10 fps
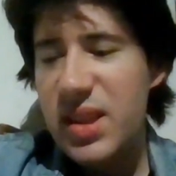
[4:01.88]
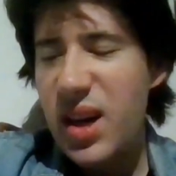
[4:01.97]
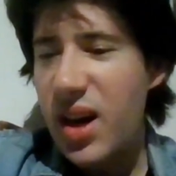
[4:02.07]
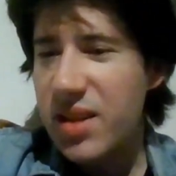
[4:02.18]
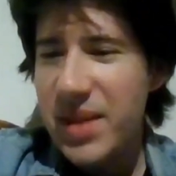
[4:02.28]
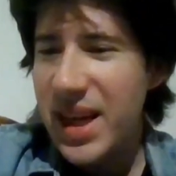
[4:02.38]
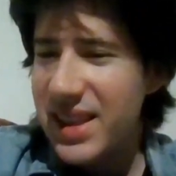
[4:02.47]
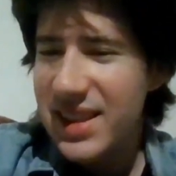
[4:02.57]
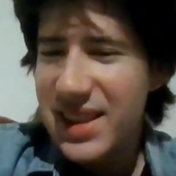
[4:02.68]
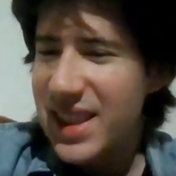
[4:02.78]
con
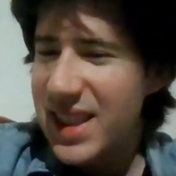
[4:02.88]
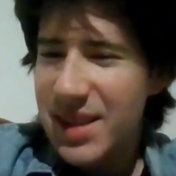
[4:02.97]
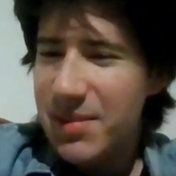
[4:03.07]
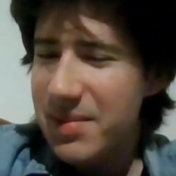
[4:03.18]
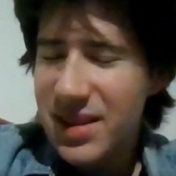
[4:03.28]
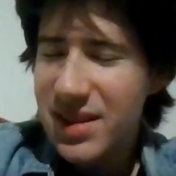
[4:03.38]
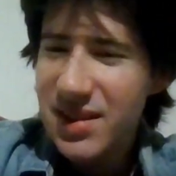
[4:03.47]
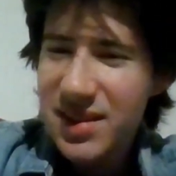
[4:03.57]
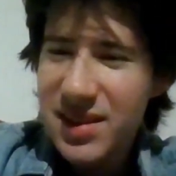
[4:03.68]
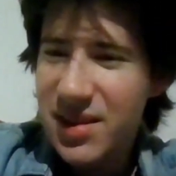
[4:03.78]
man
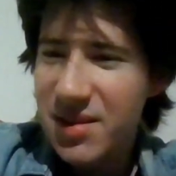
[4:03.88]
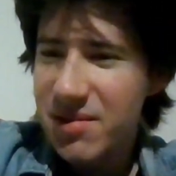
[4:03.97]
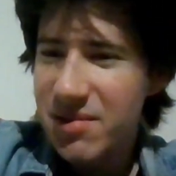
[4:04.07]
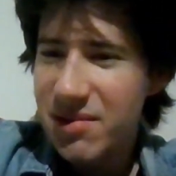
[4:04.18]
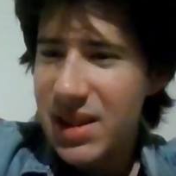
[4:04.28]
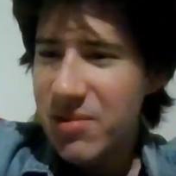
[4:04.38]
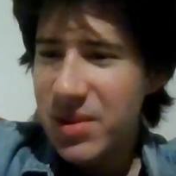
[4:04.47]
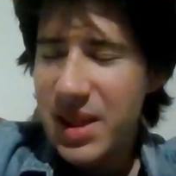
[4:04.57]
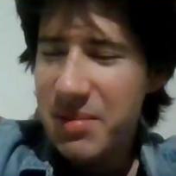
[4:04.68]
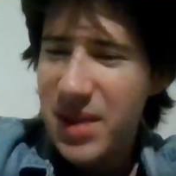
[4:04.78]
schemes.
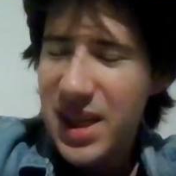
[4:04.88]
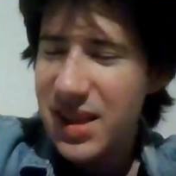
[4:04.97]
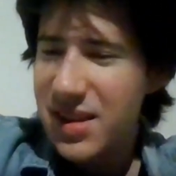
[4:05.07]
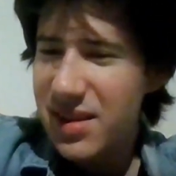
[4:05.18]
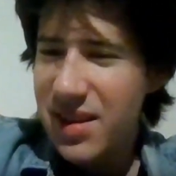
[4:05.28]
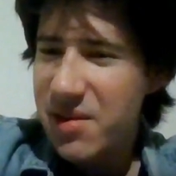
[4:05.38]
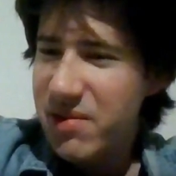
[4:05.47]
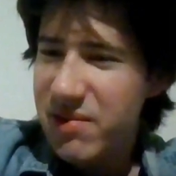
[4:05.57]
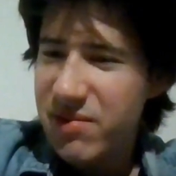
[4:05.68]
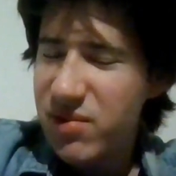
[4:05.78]
Will they meet
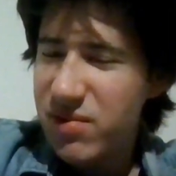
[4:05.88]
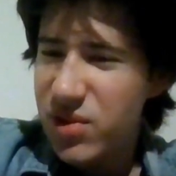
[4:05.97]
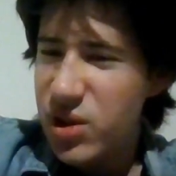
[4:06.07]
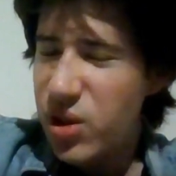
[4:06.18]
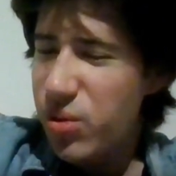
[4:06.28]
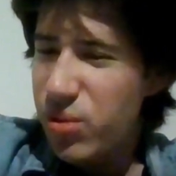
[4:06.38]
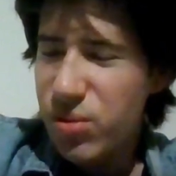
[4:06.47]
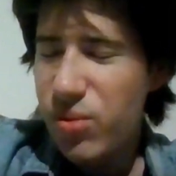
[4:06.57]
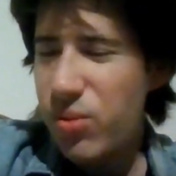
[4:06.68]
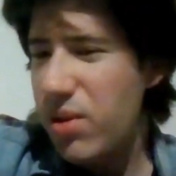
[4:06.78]
their
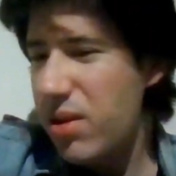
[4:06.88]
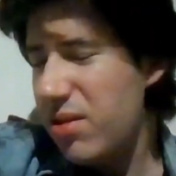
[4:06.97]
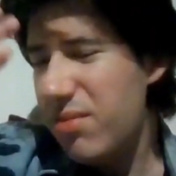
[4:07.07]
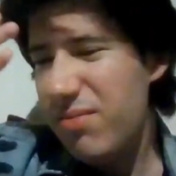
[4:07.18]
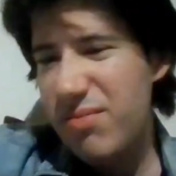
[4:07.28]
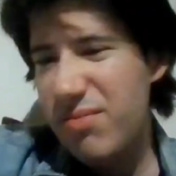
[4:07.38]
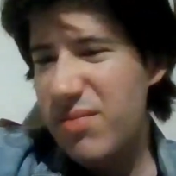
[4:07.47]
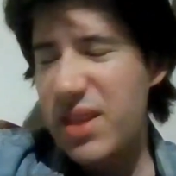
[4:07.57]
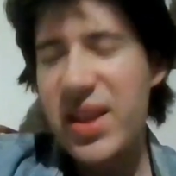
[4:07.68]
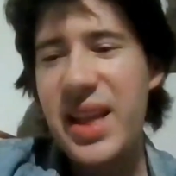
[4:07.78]
due,
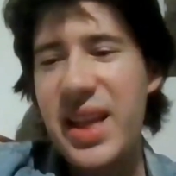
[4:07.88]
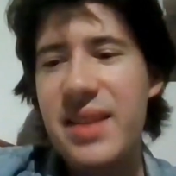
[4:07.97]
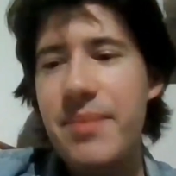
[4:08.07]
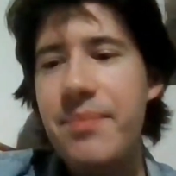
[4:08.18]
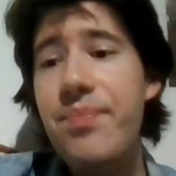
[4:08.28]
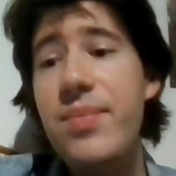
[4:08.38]
stuff like that.